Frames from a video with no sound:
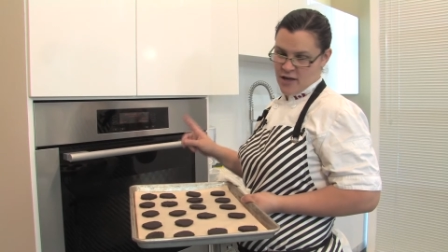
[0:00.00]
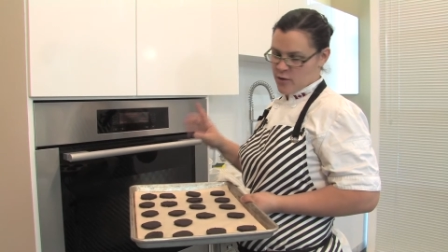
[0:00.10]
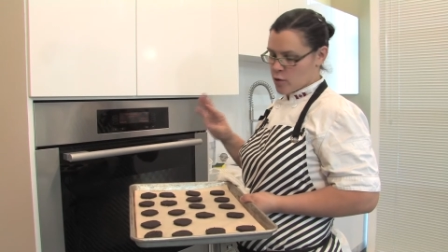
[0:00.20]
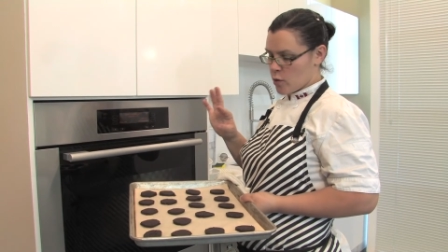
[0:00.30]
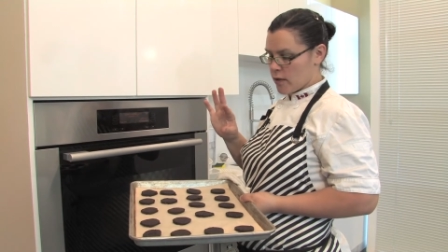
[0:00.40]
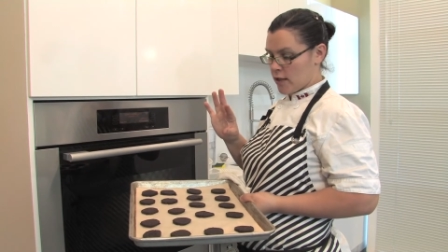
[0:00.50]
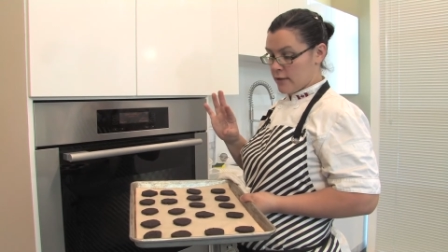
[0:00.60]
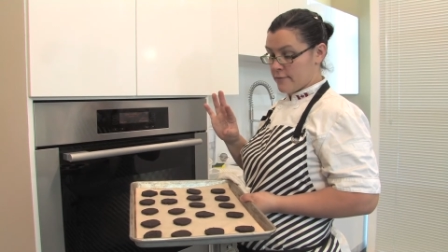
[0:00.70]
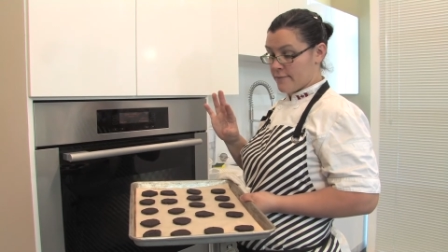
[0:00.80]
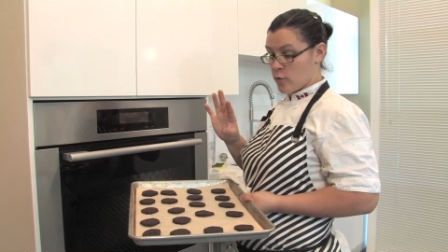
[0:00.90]
They're going
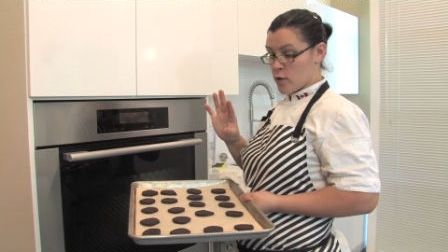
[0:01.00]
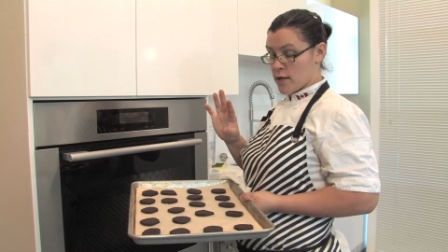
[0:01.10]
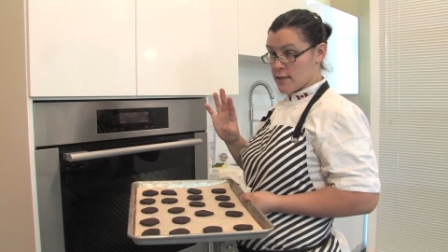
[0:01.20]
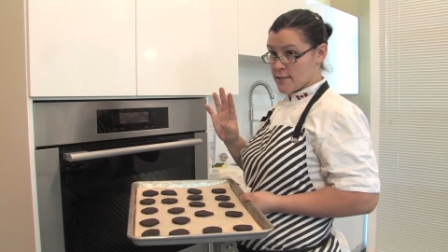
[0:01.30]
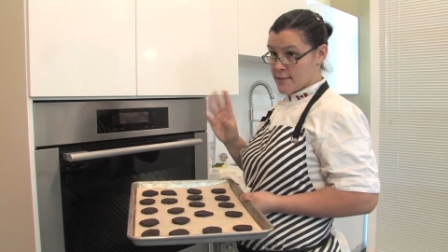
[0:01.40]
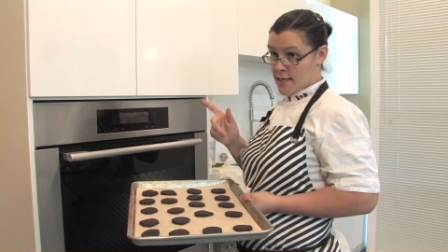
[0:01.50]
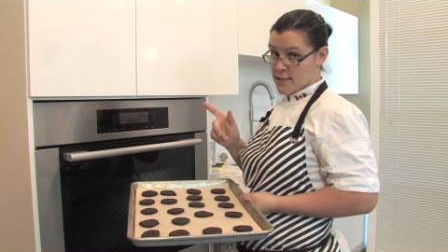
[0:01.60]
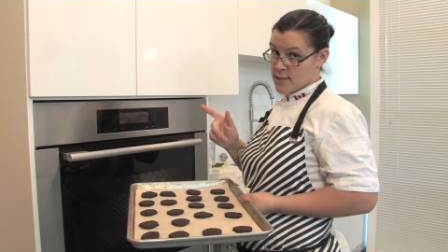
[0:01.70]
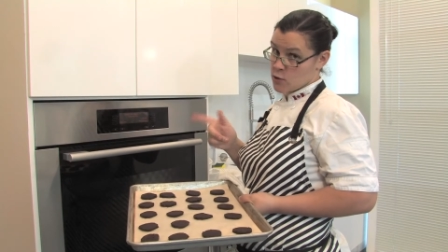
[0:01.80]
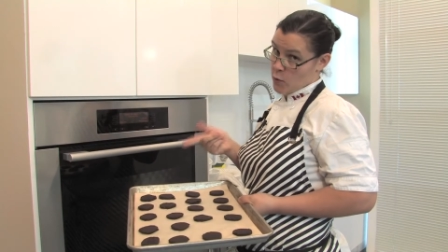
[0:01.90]
in for 10
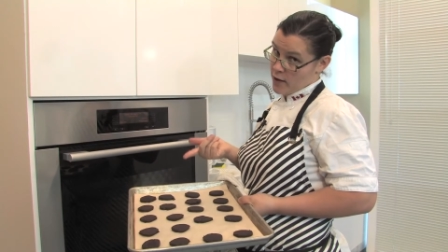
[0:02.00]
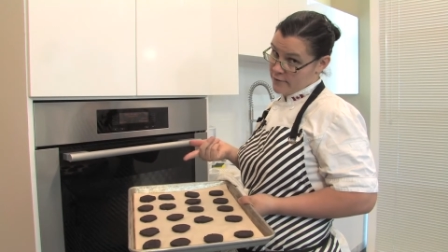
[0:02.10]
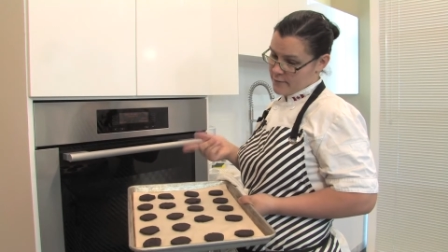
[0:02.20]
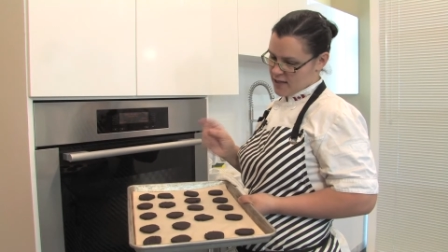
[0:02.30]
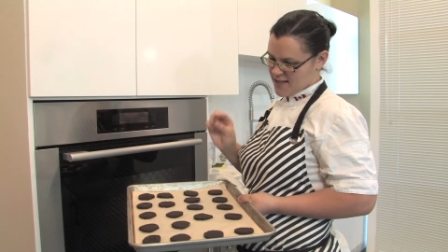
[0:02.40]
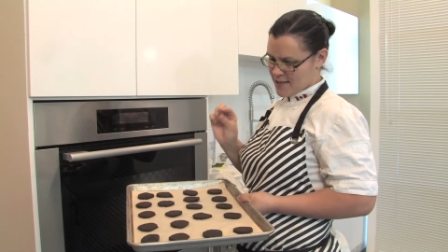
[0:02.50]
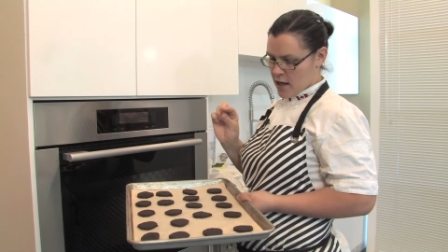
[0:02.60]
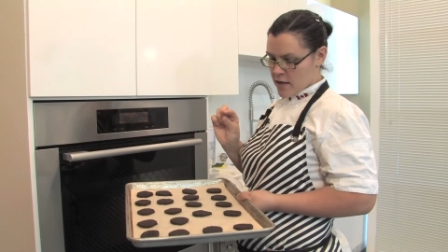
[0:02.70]
to 12 minutes.